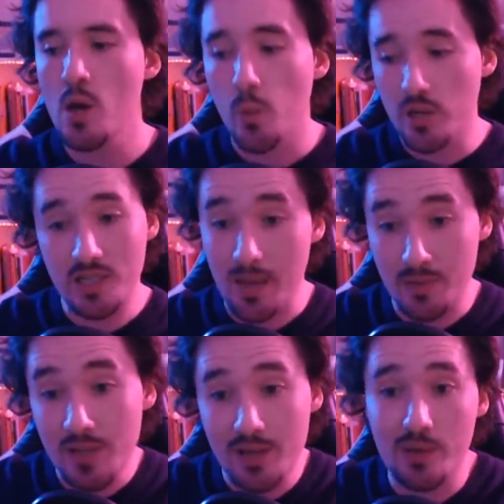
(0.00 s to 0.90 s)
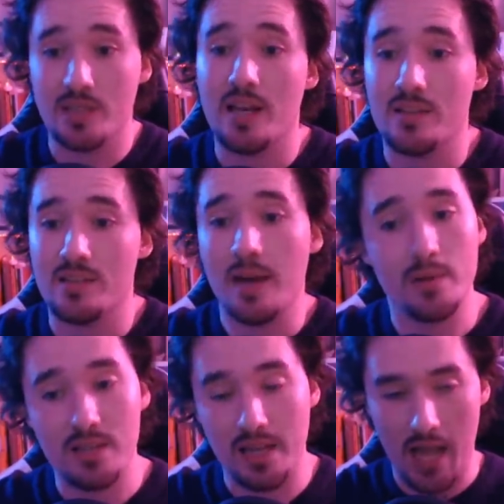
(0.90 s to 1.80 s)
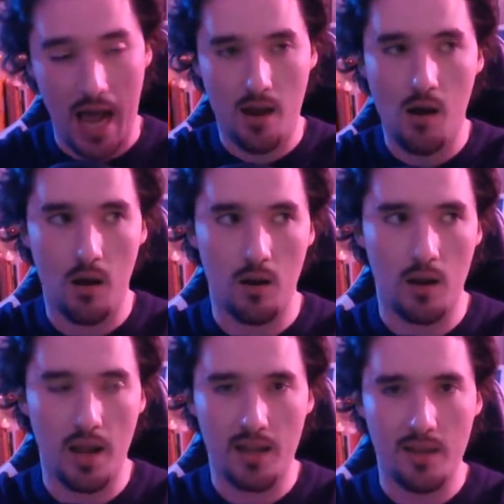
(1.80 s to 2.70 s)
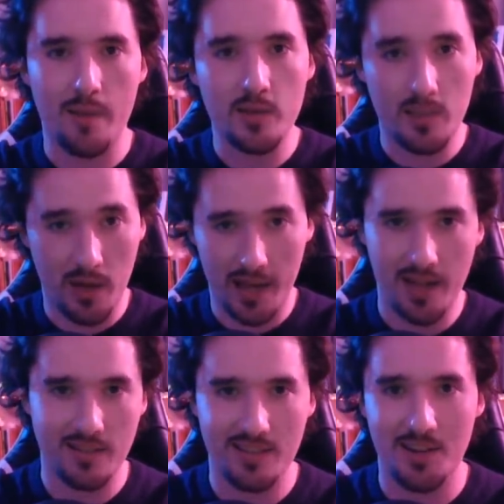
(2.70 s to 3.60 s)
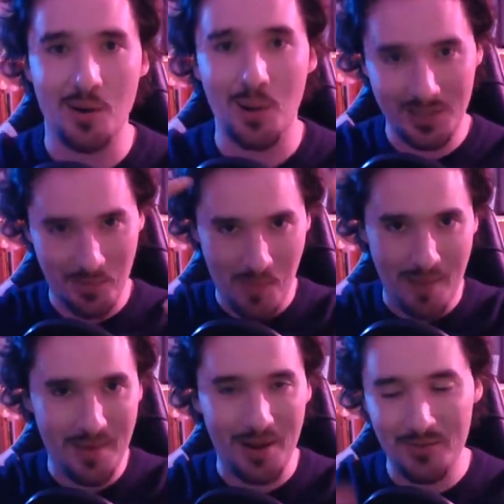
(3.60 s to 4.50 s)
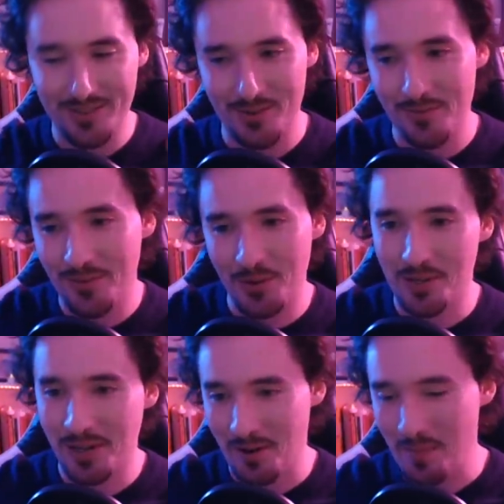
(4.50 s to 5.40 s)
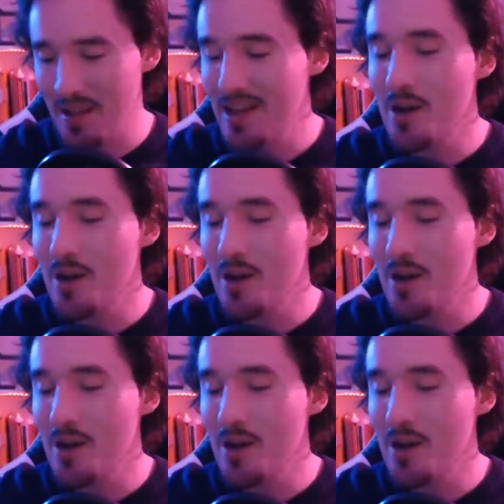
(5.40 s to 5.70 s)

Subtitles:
which is absolutely not to say that statements like that are like, I'm using my hands here a lot to map out the sort of flow diagram,